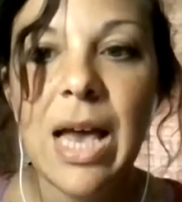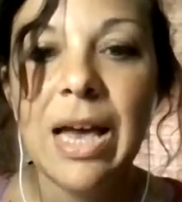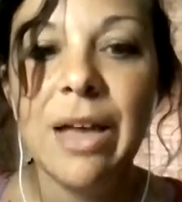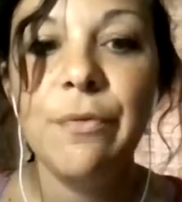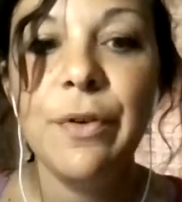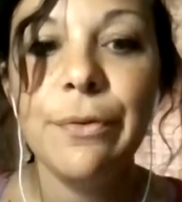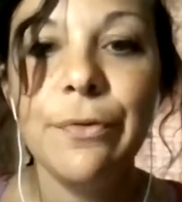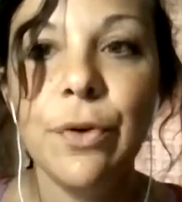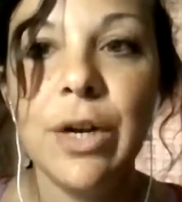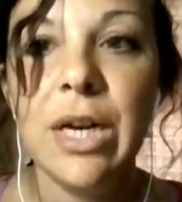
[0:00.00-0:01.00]
And feel
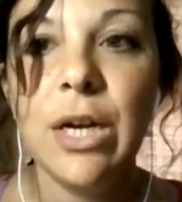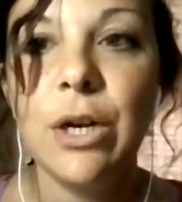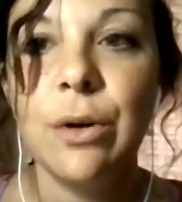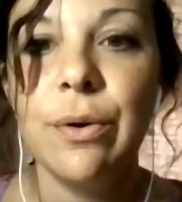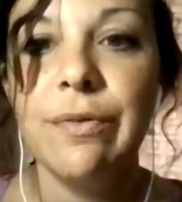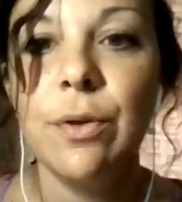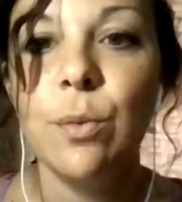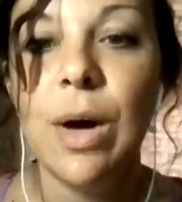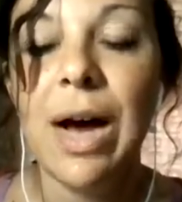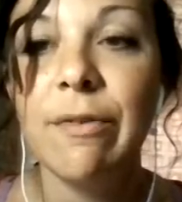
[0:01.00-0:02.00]
free, if
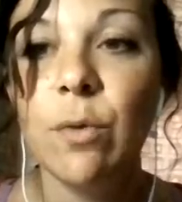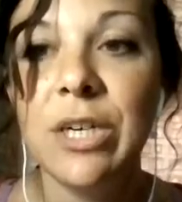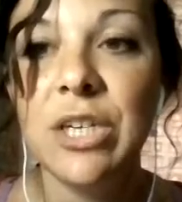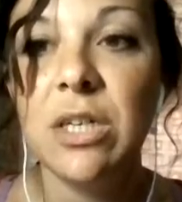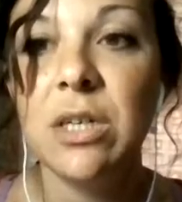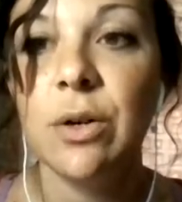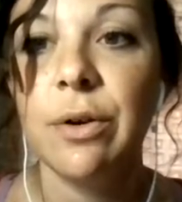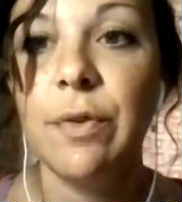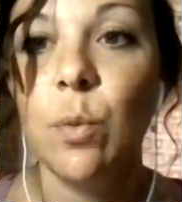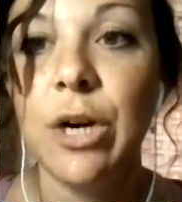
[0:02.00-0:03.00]
you have questions or
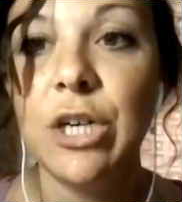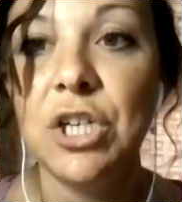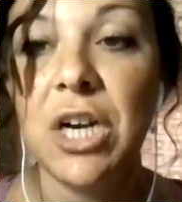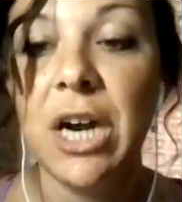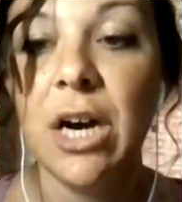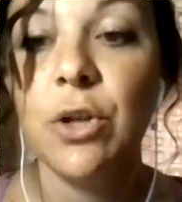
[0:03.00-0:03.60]
if you want to share,